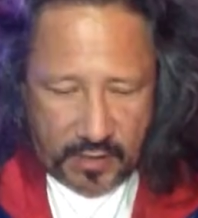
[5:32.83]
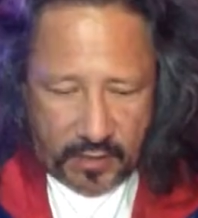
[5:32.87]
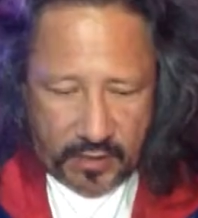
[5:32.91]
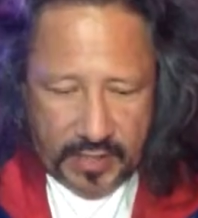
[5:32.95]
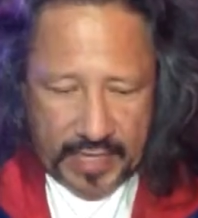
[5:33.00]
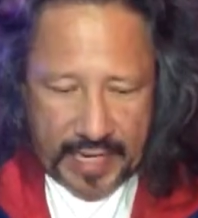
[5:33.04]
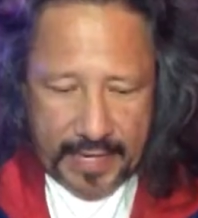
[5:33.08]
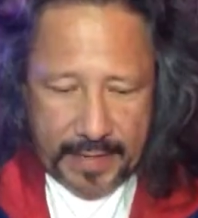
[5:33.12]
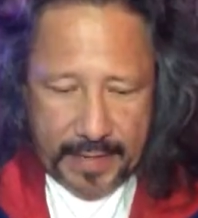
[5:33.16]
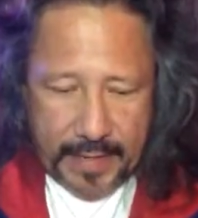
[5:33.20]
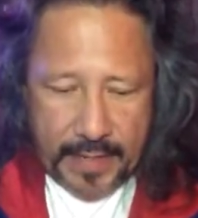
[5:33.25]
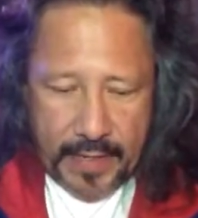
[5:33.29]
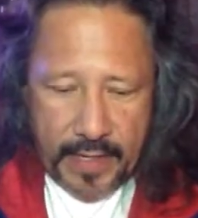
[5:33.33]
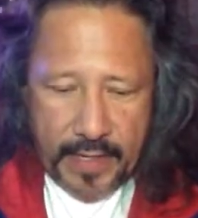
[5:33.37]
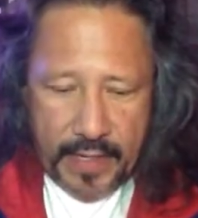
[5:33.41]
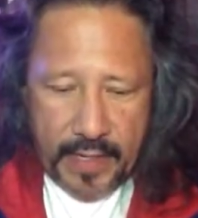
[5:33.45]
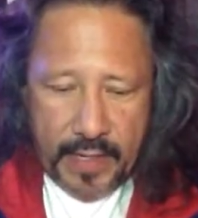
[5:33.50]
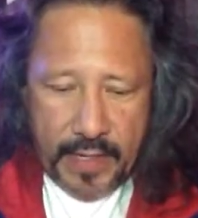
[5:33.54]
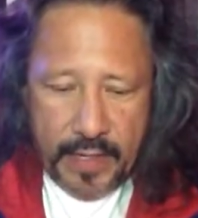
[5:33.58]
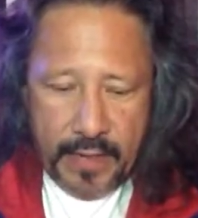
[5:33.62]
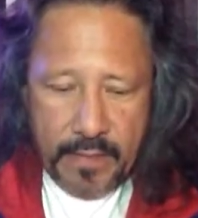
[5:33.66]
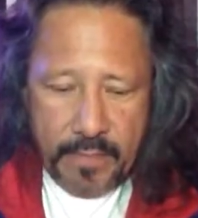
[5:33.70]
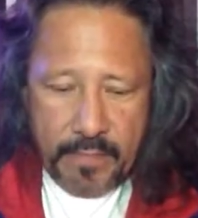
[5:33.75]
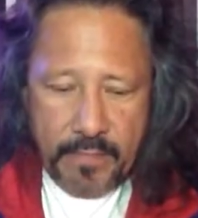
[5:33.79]
Okay,
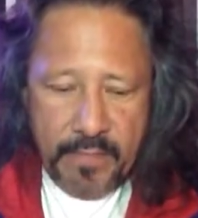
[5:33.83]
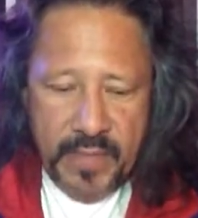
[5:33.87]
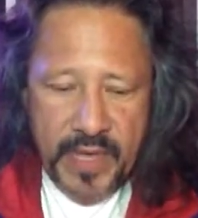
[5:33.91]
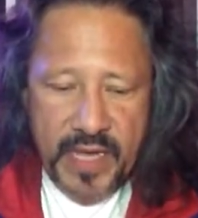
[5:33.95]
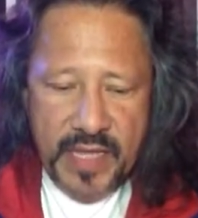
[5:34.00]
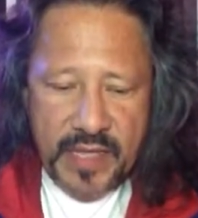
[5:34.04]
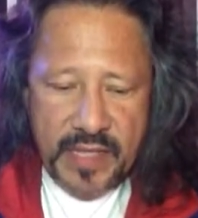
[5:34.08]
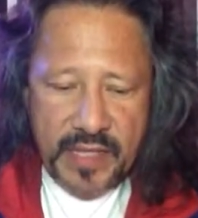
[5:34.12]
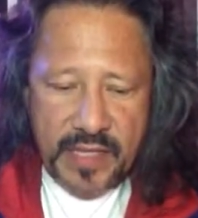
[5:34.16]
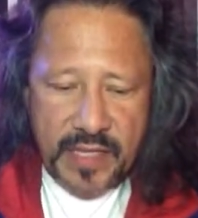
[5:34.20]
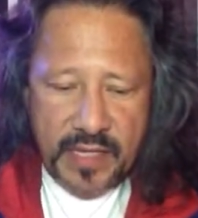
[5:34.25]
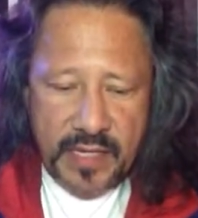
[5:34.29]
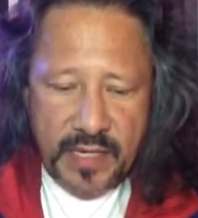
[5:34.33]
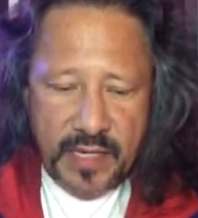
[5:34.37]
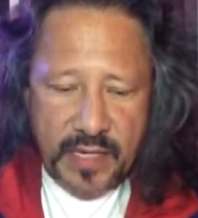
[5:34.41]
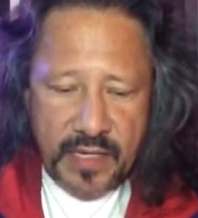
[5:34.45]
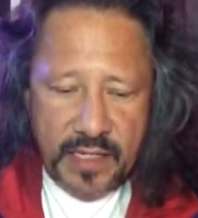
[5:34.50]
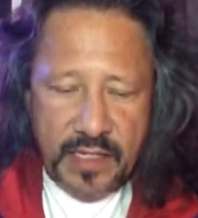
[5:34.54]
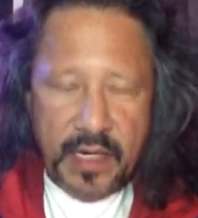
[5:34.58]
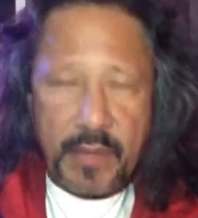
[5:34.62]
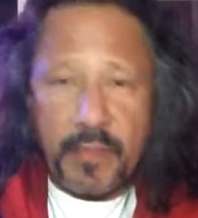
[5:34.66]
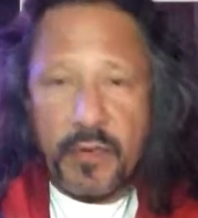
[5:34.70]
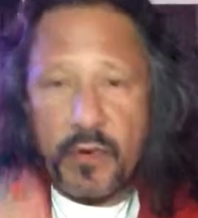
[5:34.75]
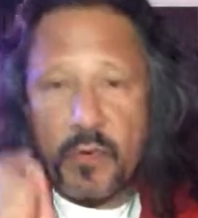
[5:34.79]
myth
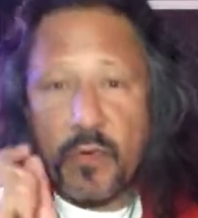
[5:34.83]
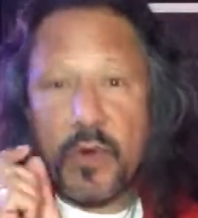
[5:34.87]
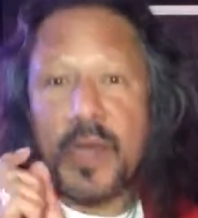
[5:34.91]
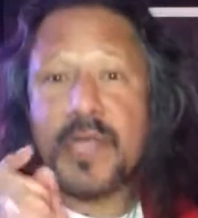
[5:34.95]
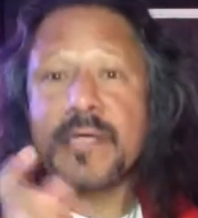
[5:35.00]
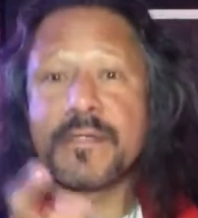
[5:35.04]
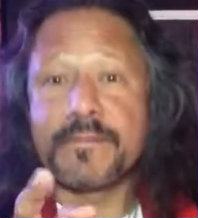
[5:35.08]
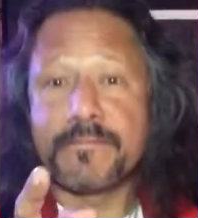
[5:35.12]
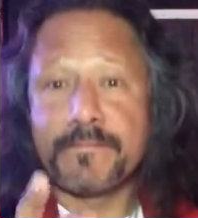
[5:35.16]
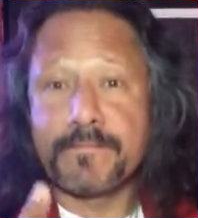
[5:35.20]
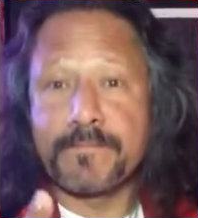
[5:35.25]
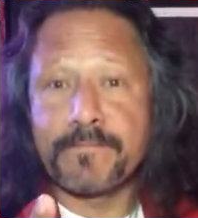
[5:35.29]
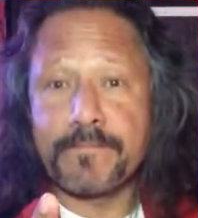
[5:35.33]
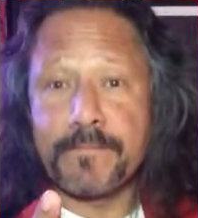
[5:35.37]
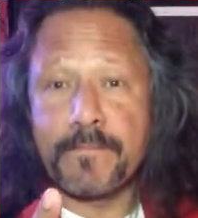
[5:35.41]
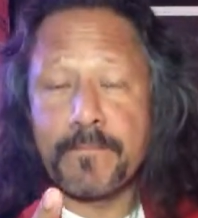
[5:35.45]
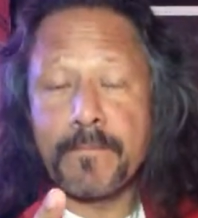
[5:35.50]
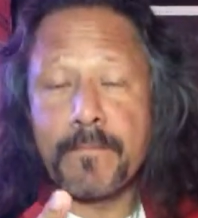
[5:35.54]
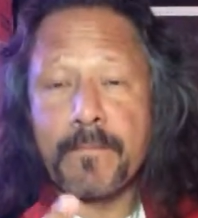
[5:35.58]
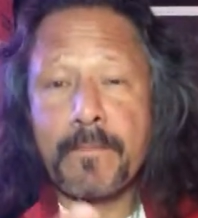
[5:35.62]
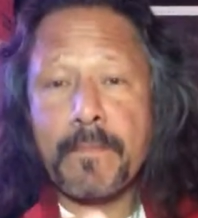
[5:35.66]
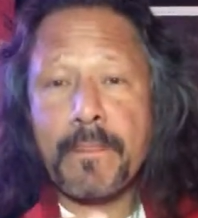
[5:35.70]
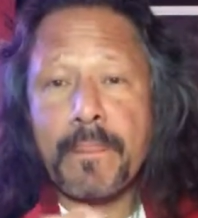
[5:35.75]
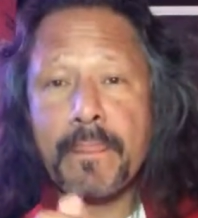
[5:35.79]
number 1,
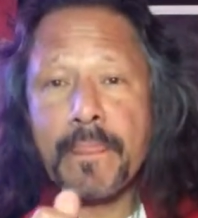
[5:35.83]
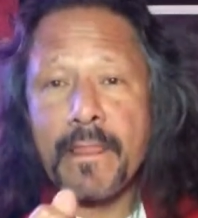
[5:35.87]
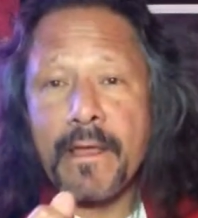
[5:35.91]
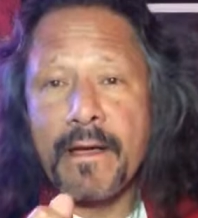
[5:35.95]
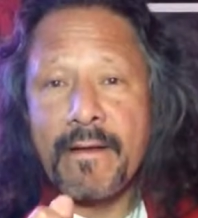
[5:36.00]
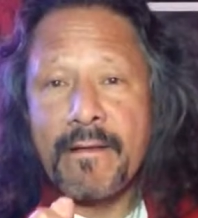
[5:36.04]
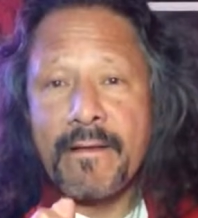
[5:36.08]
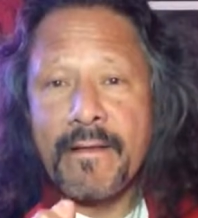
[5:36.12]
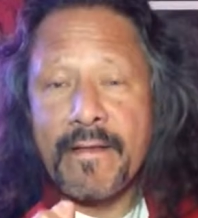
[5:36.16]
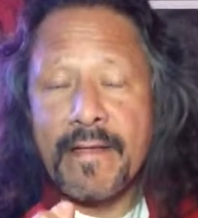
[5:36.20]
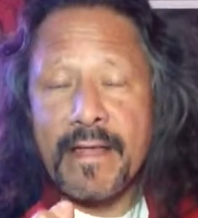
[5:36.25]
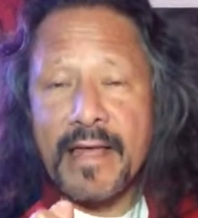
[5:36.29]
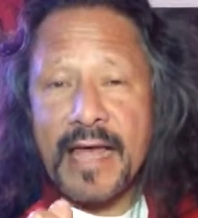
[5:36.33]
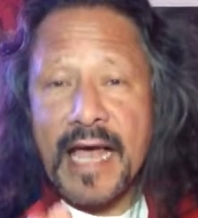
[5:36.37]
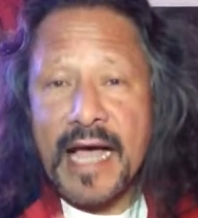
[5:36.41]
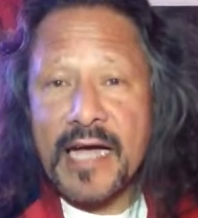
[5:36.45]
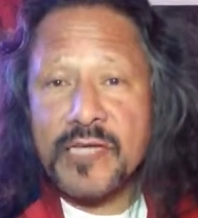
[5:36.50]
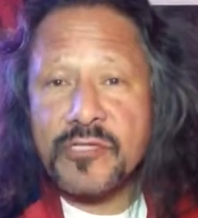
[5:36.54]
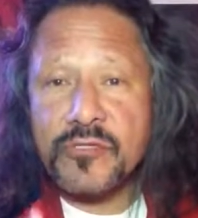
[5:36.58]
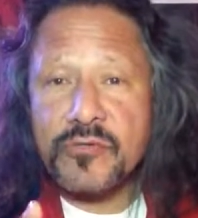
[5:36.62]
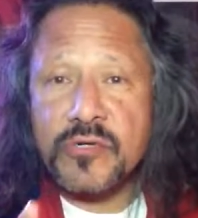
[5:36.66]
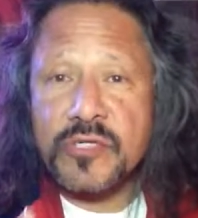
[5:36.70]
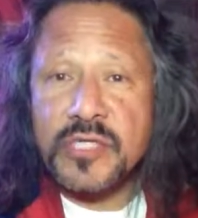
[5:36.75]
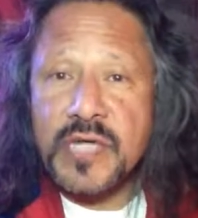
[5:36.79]

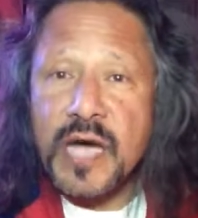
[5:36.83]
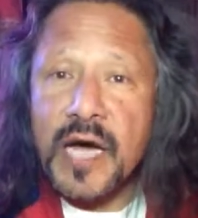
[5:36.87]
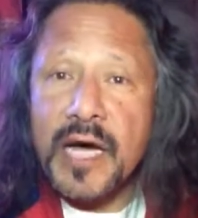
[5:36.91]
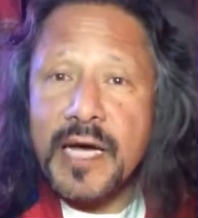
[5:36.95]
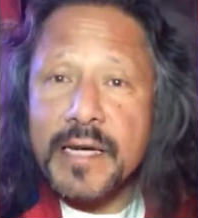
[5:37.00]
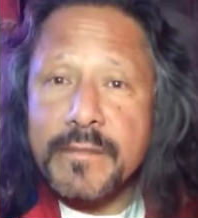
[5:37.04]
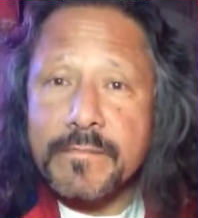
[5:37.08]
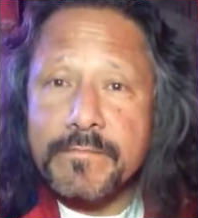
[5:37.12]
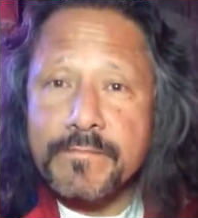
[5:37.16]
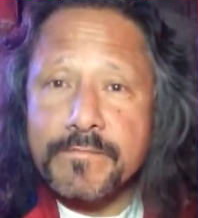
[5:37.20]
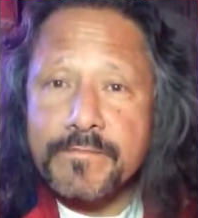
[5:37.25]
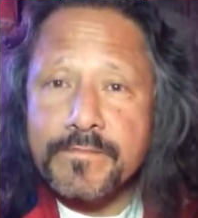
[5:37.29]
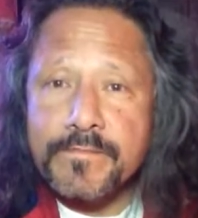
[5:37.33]
extra time.